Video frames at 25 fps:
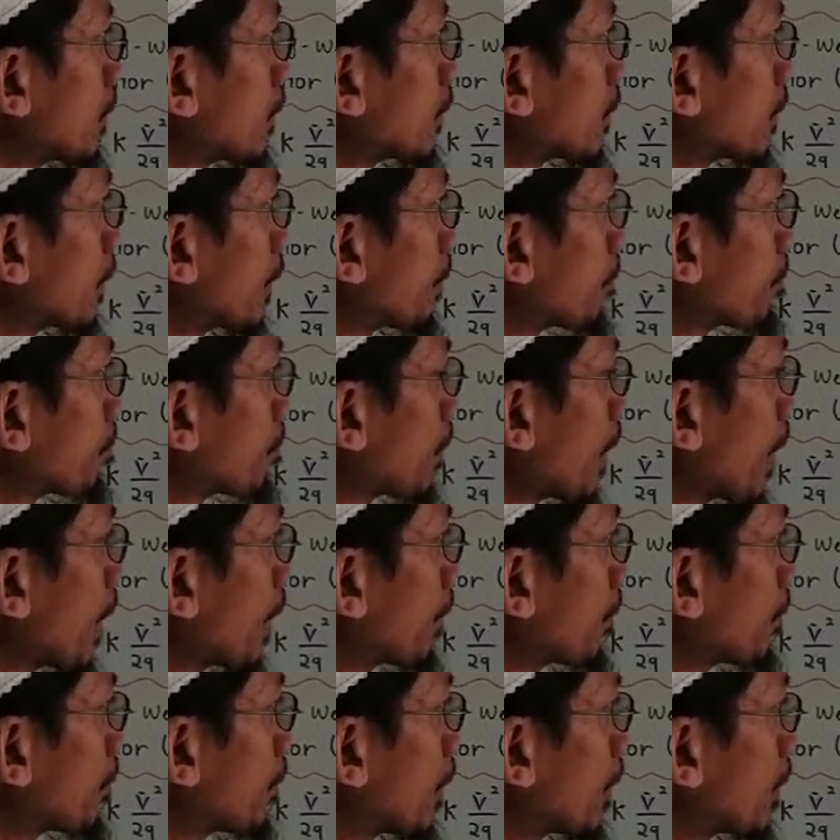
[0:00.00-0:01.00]
at pipe
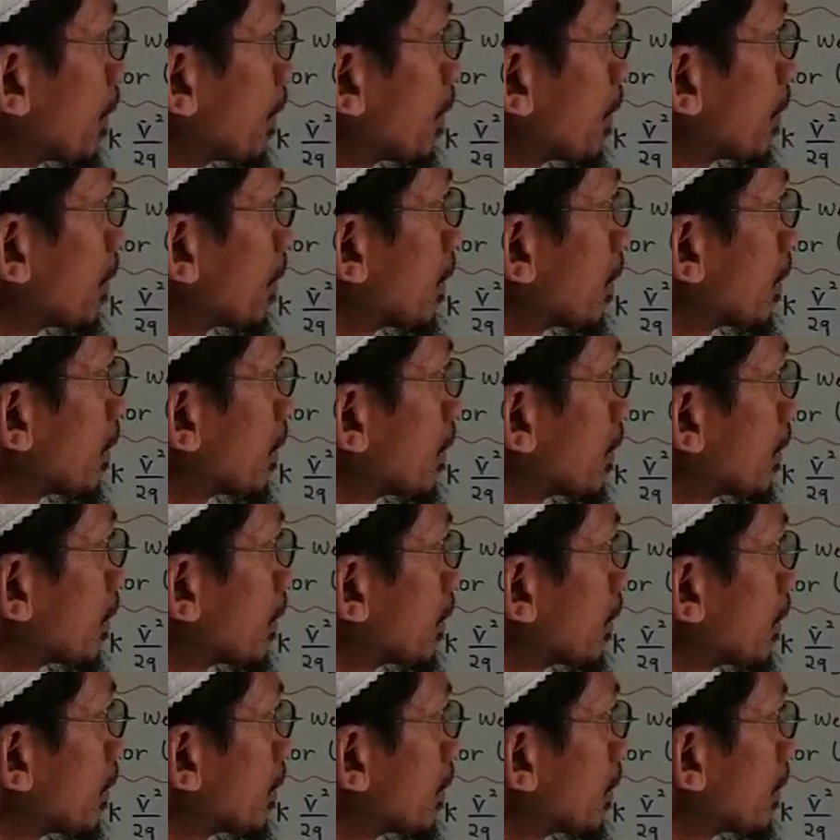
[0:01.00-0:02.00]

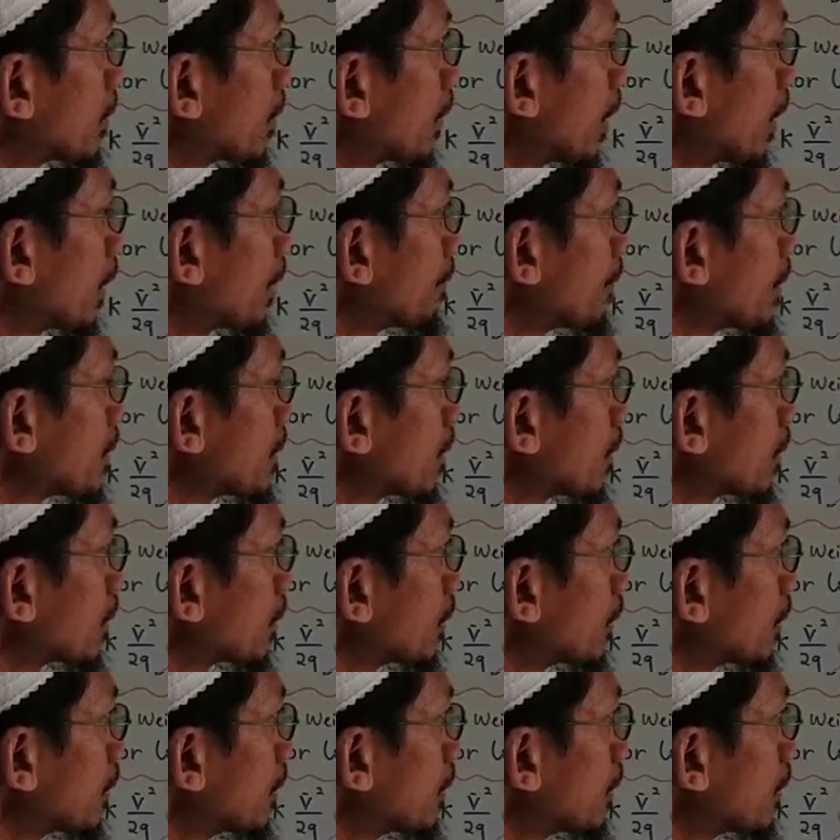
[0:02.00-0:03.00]
elevation
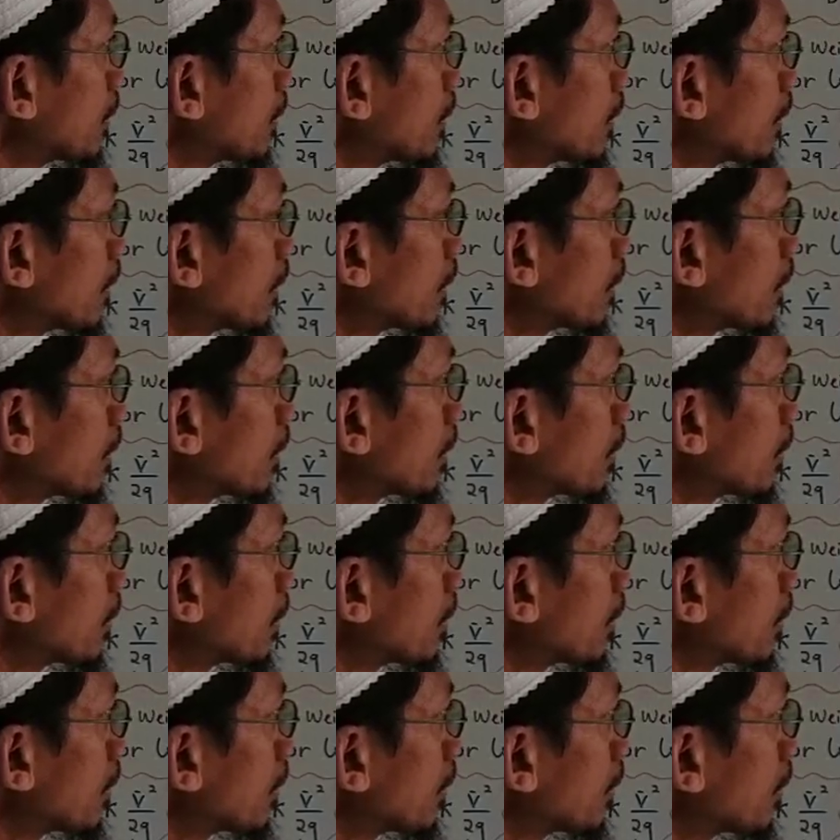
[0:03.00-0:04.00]

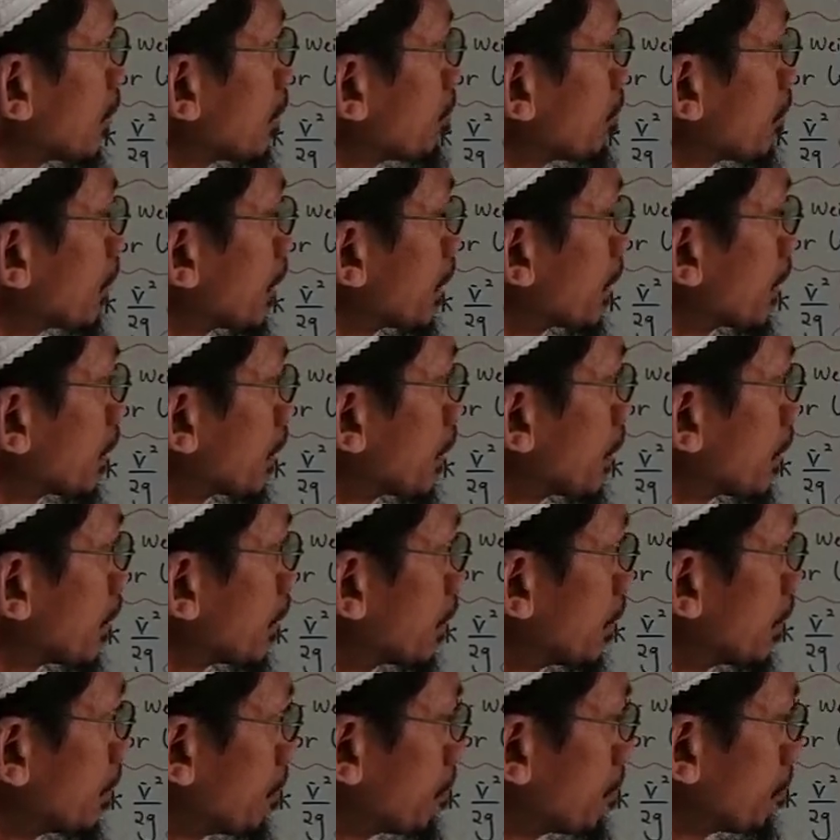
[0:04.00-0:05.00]
mean
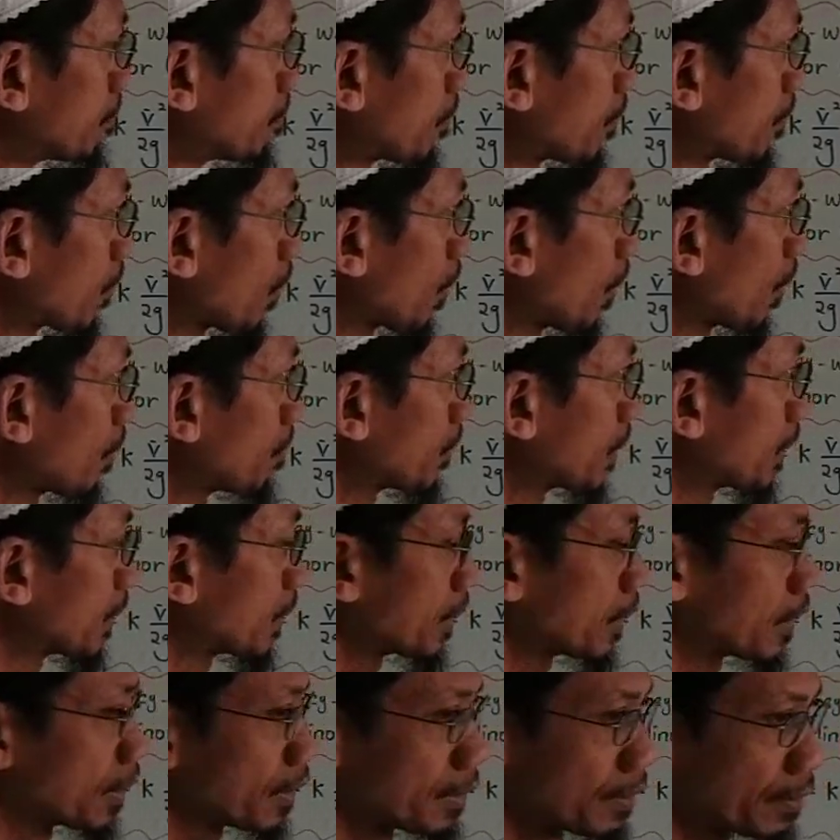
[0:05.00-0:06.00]

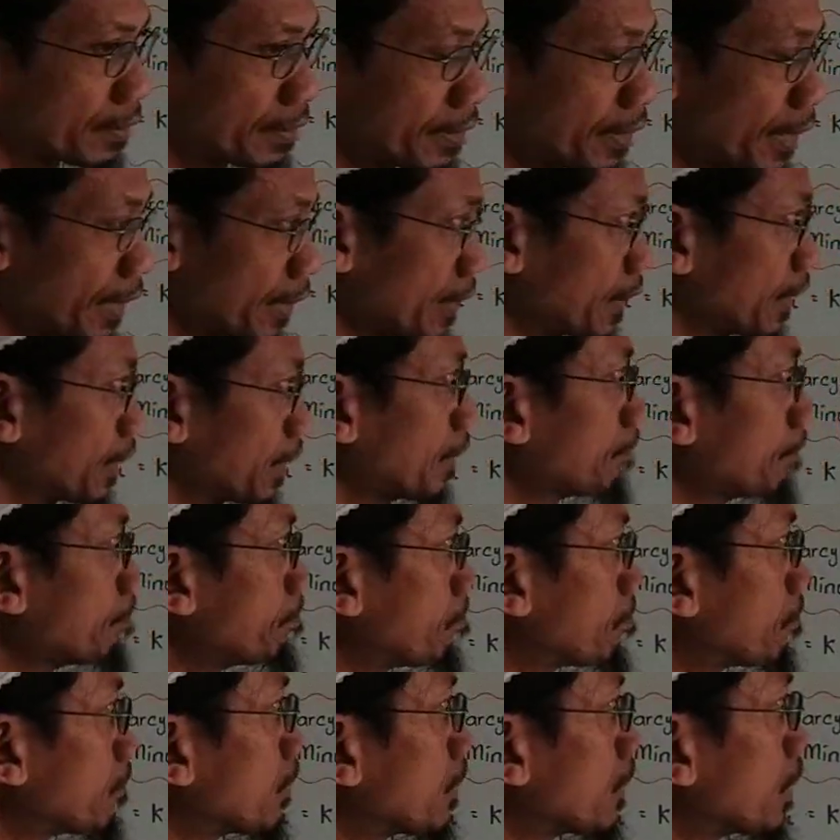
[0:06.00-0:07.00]
from datum,
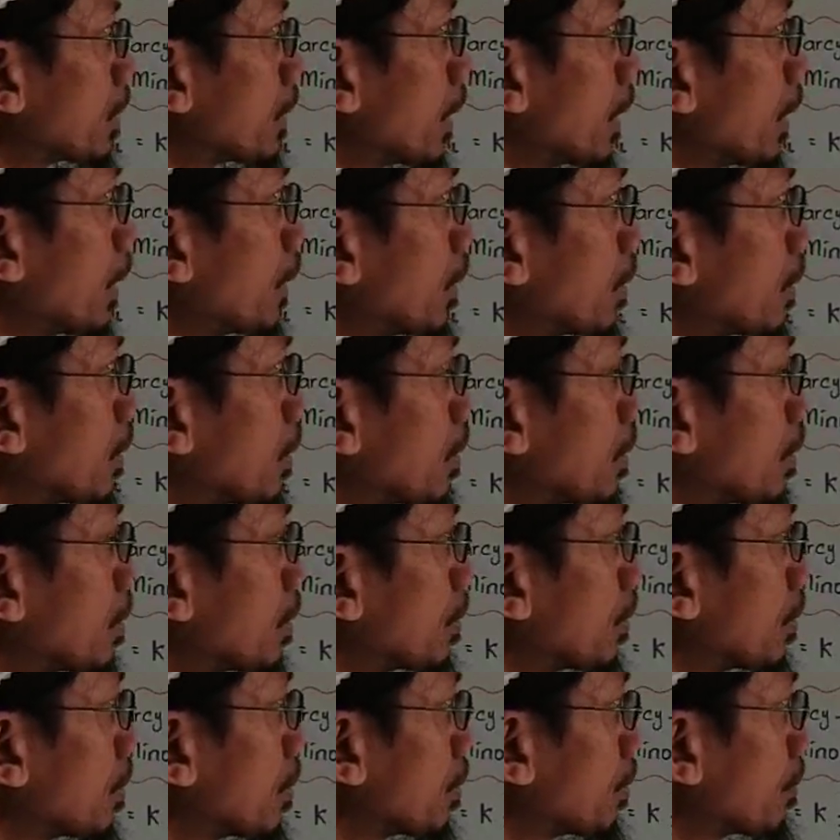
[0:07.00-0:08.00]
okay,
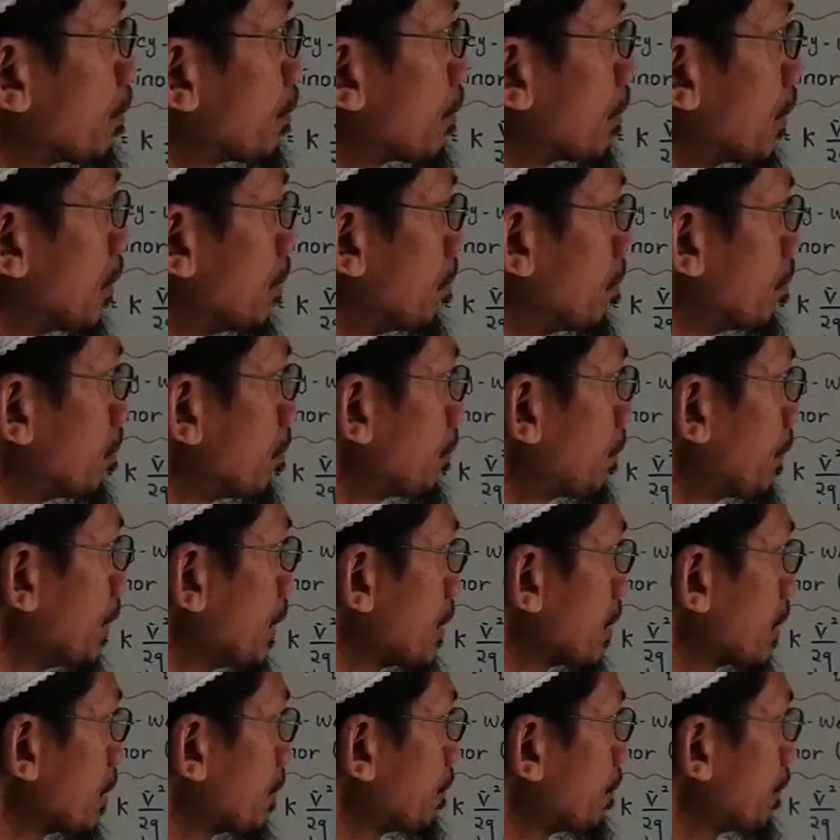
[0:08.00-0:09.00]
to free
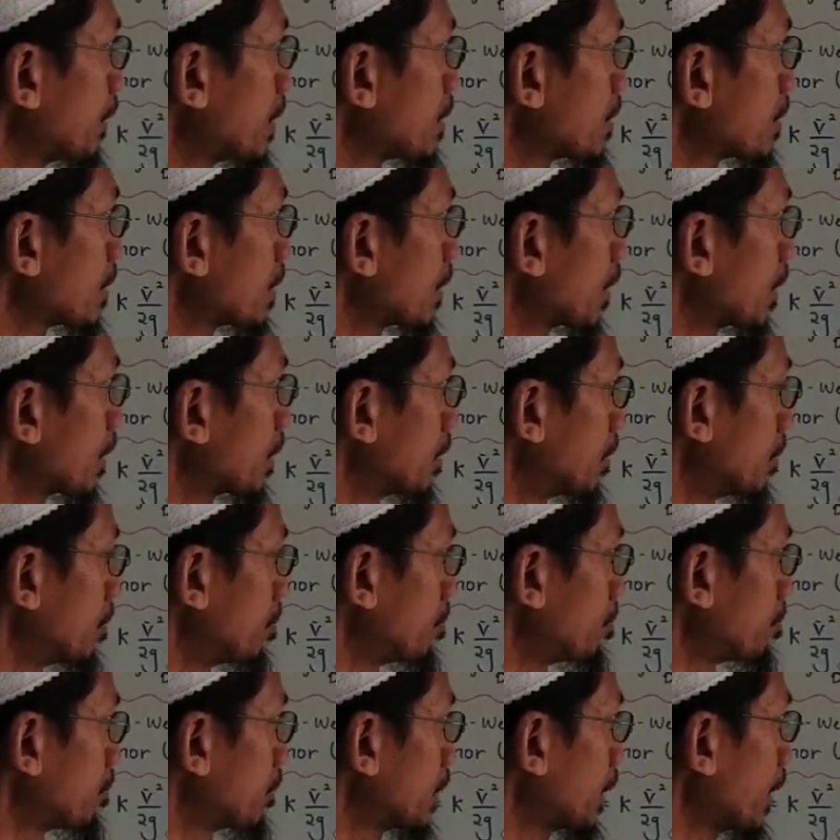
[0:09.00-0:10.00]
surface at
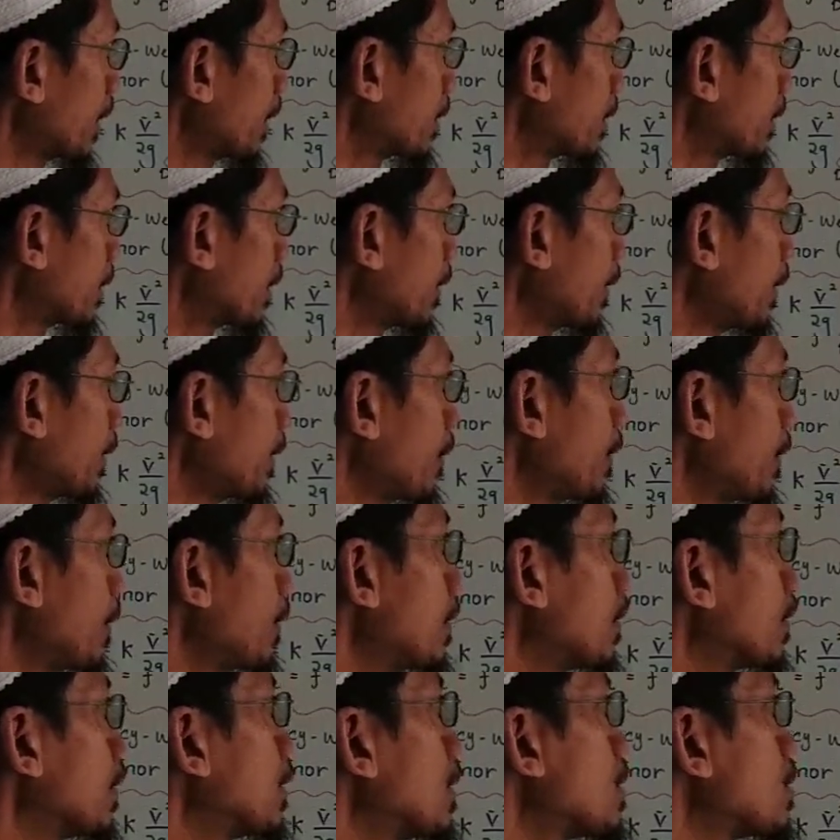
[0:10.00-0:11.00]
tank A,
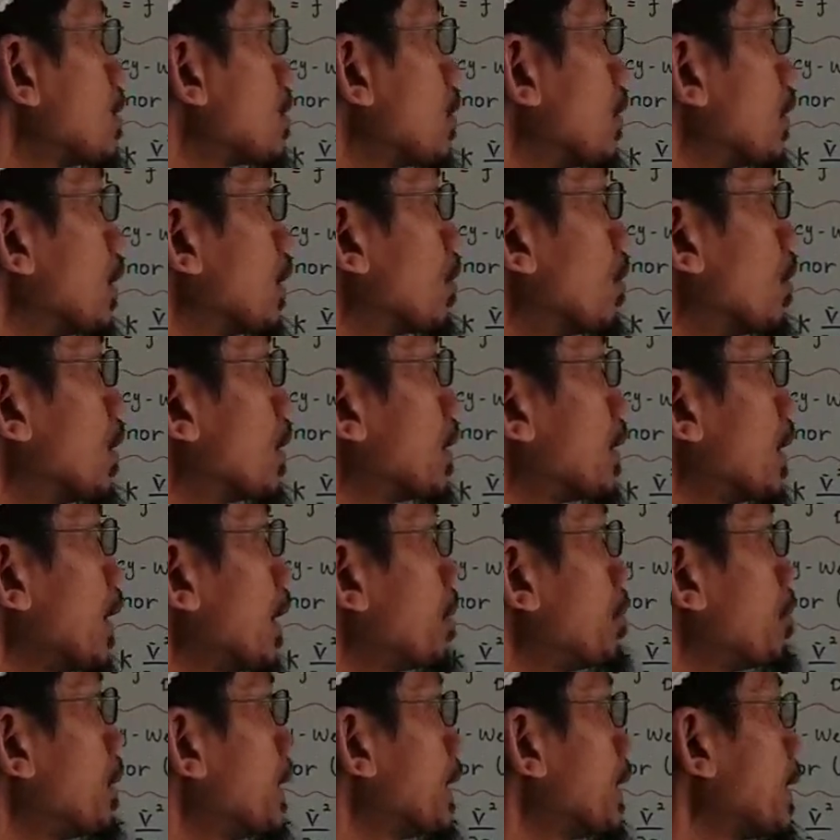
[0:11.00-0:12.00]
so equal
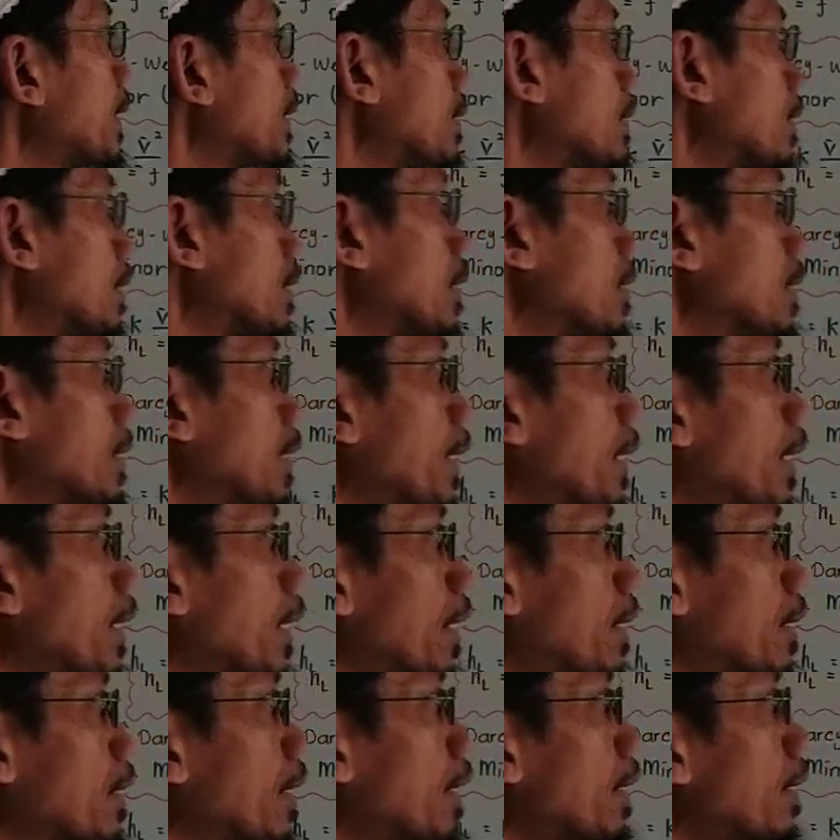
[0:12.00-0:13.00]
10 meters. Okay,
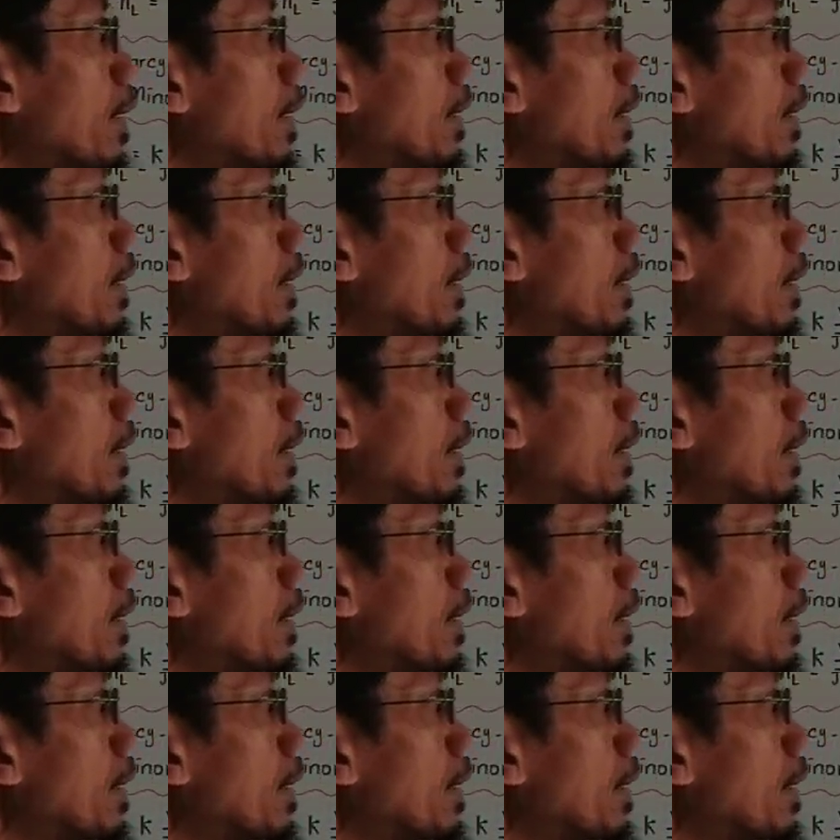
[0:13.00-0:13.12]
and then